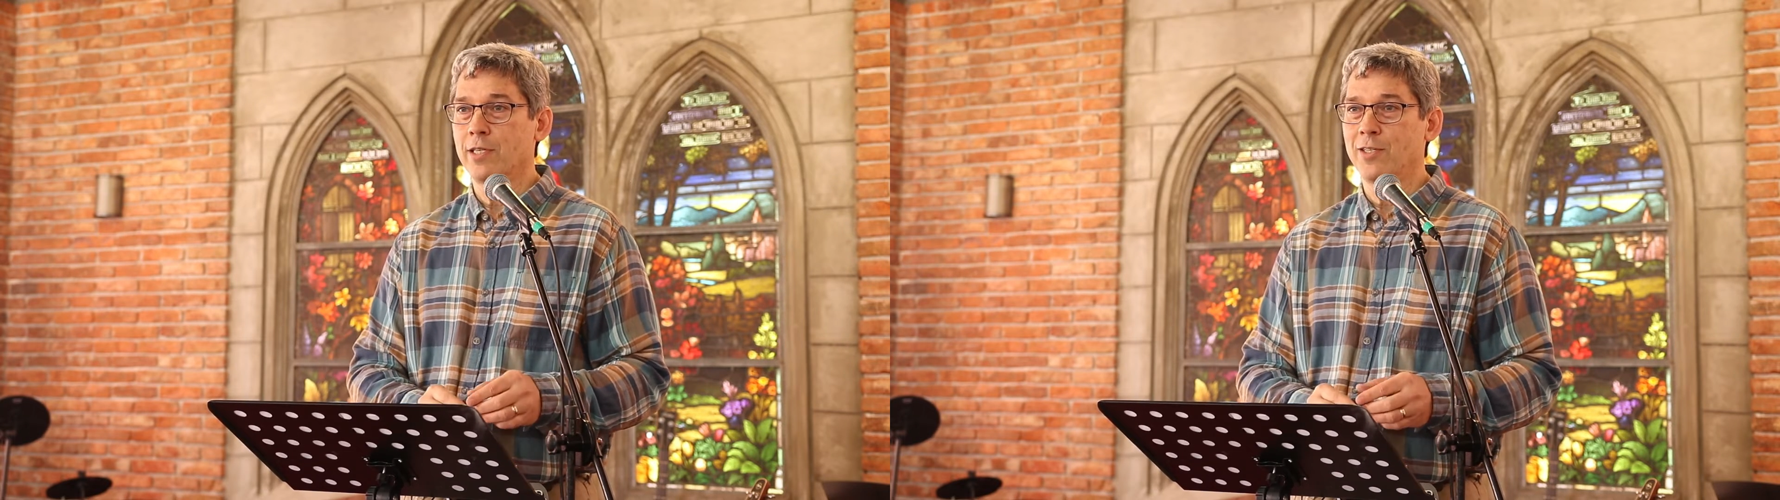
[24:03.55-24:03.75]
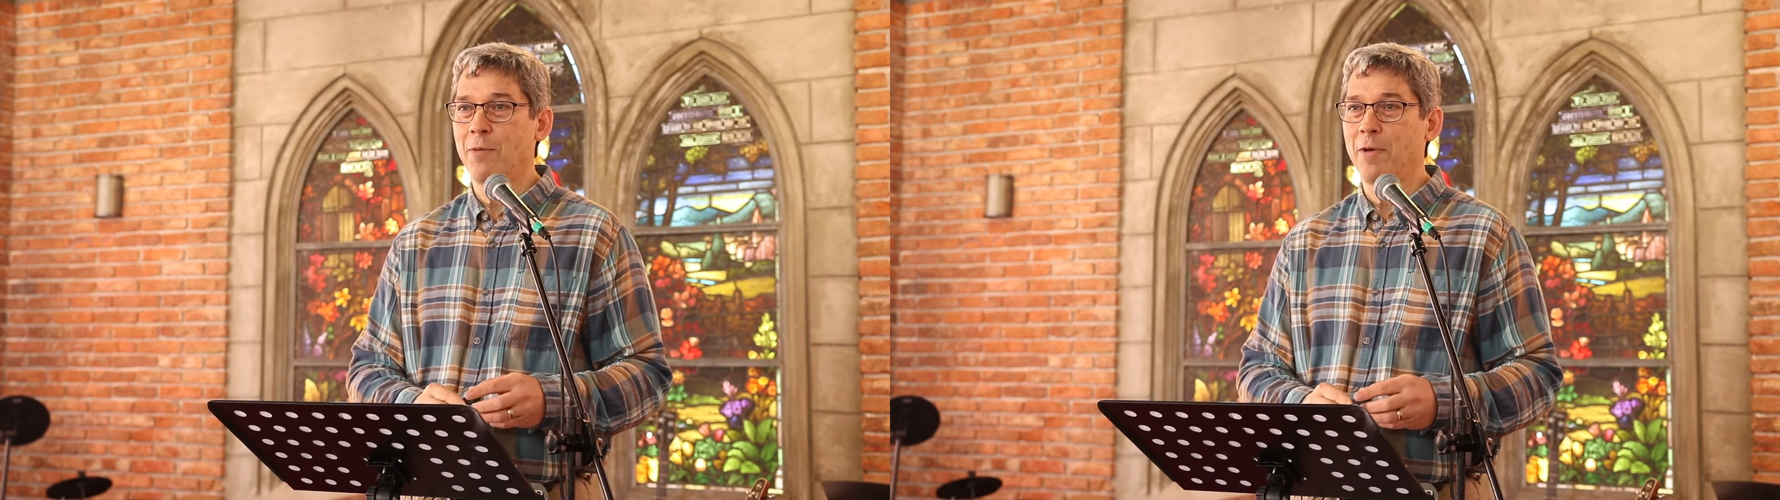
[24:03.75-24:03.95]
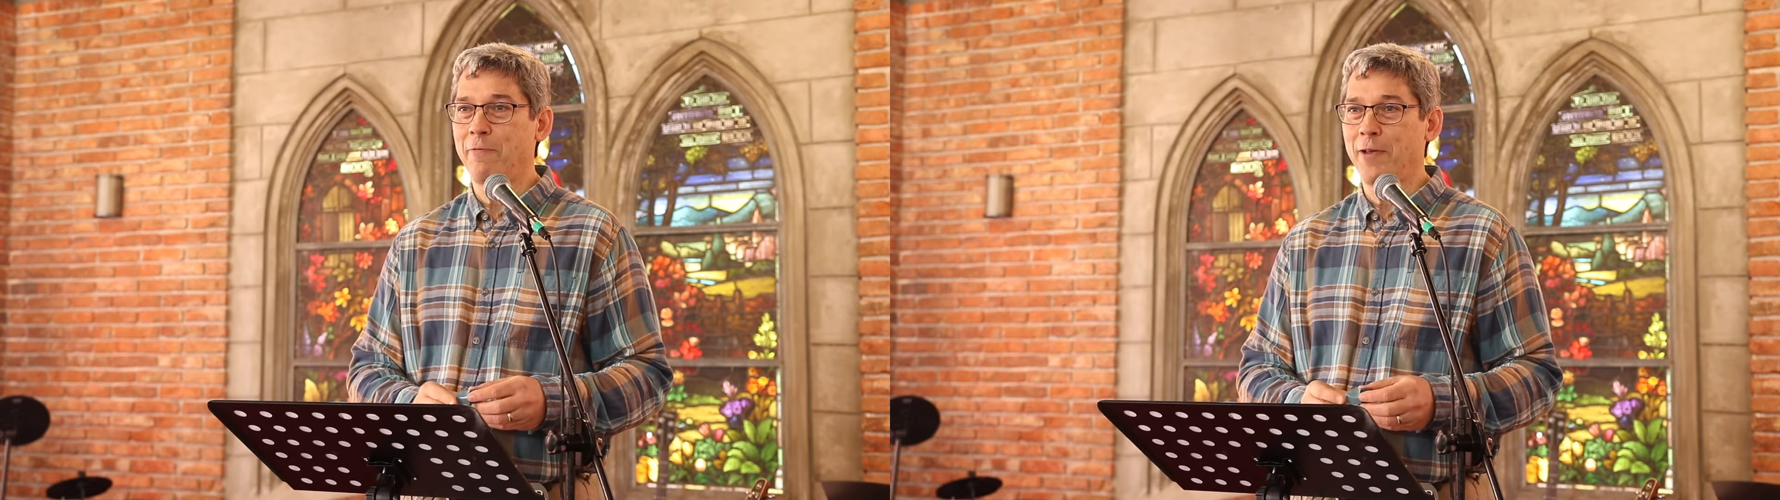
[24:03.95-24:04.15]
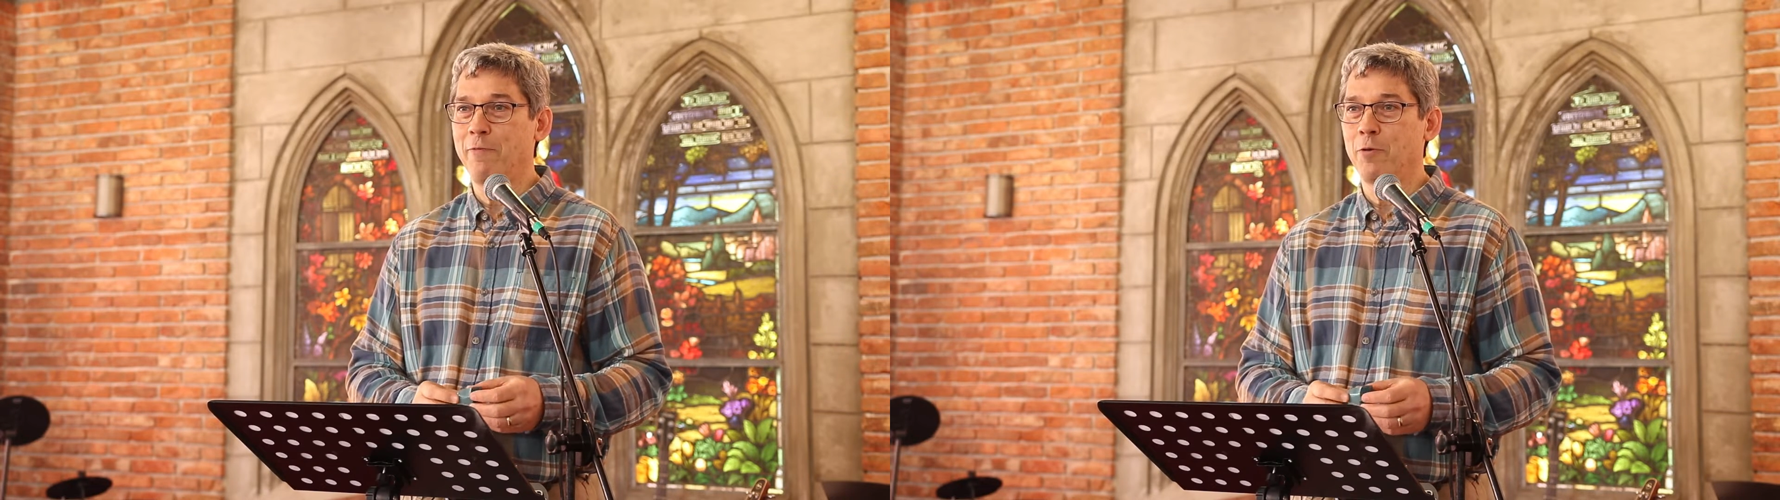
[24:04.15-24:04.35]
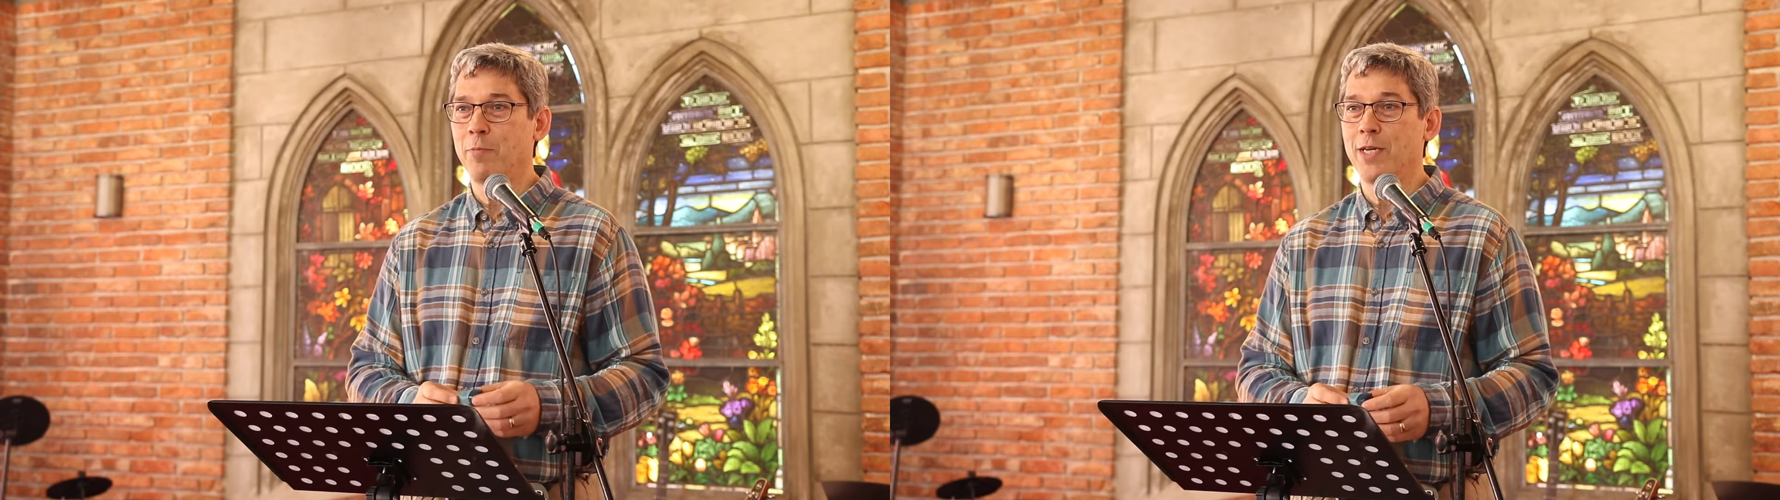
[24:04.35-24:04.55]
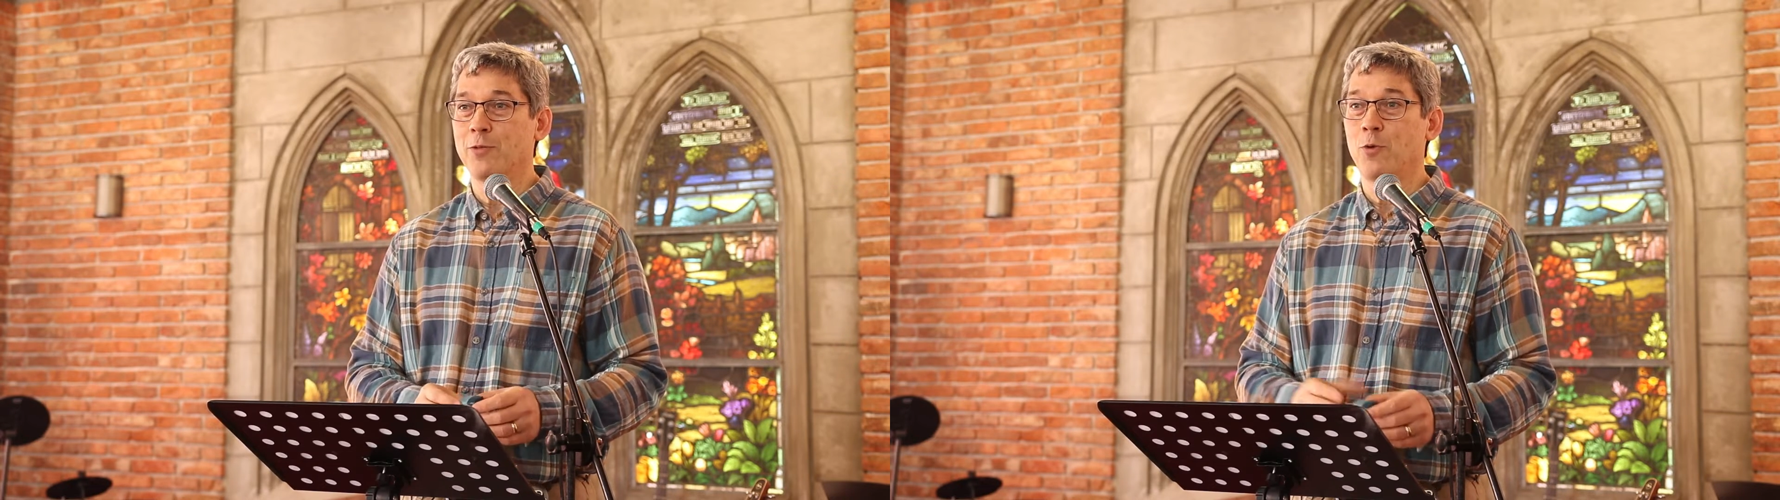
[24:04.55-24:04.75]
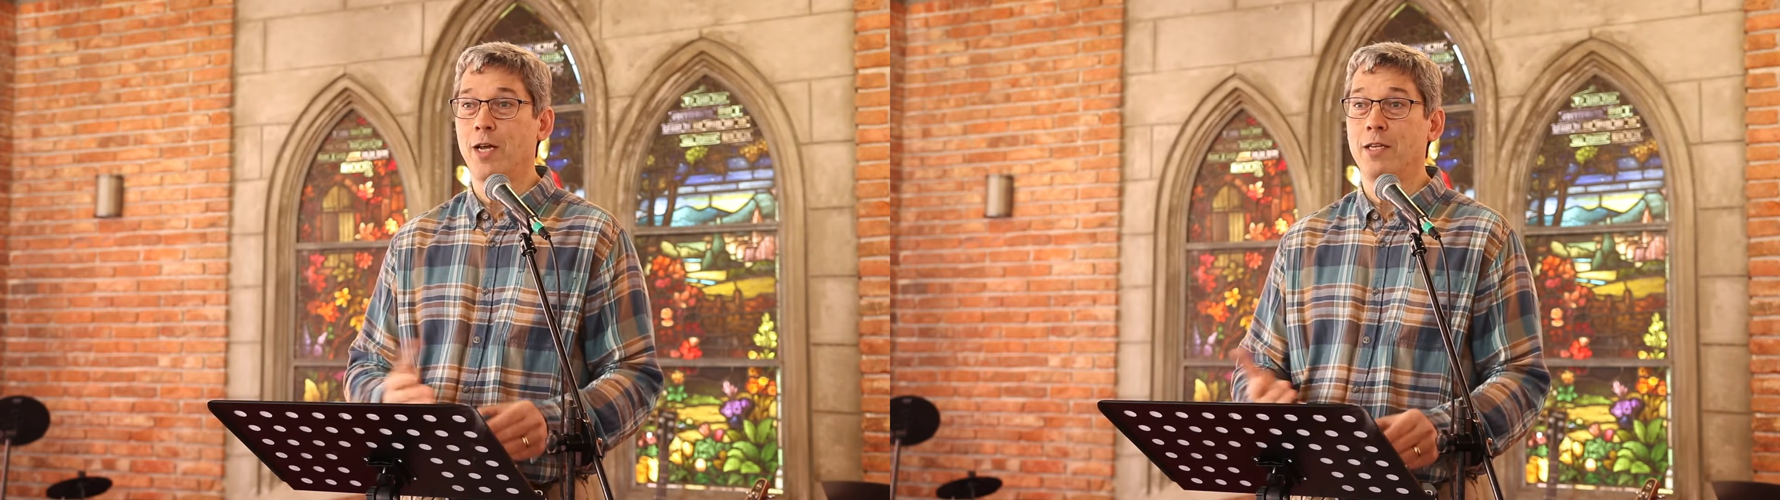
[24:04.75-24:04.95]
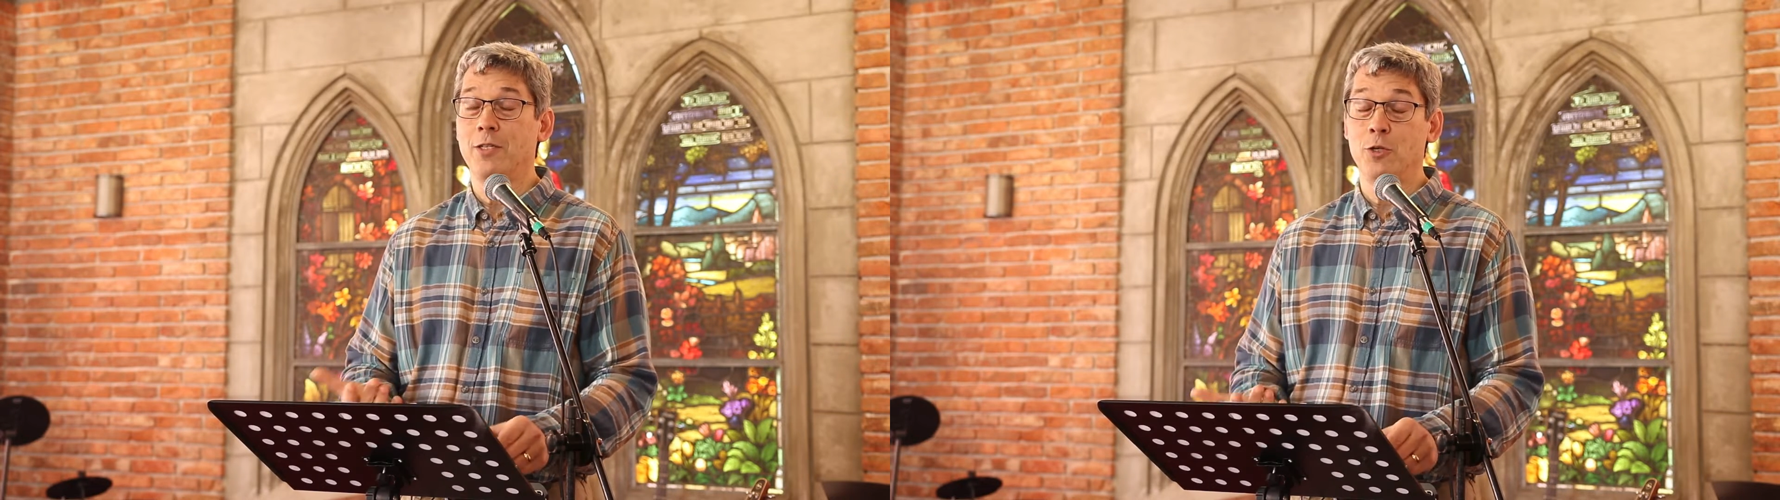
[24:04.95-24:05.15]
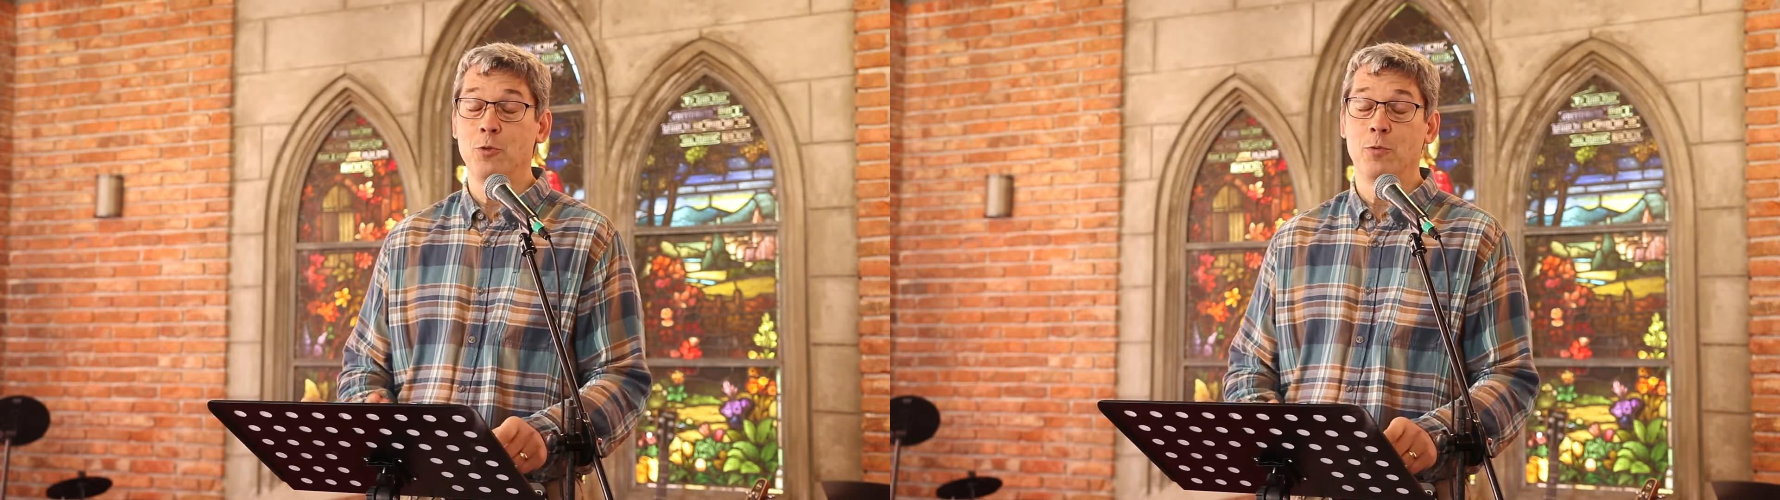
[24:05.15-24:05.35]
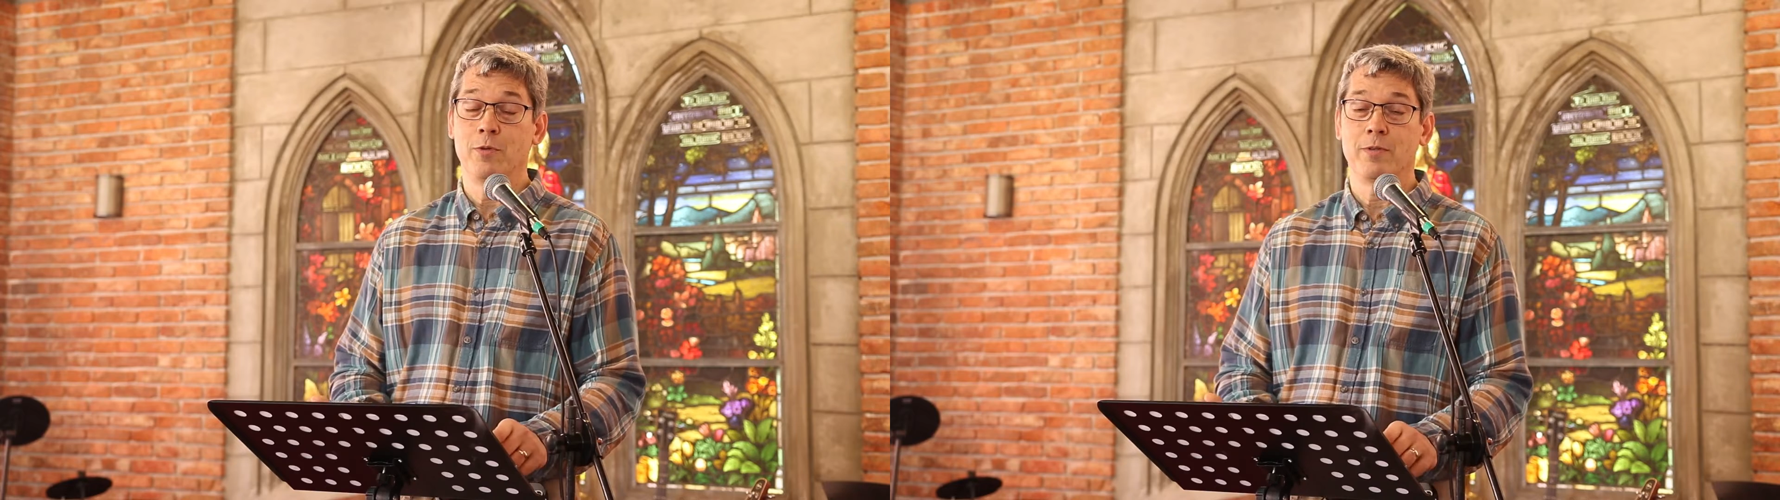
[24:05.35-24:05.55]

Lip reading: It's not my favorite, but it's what I do.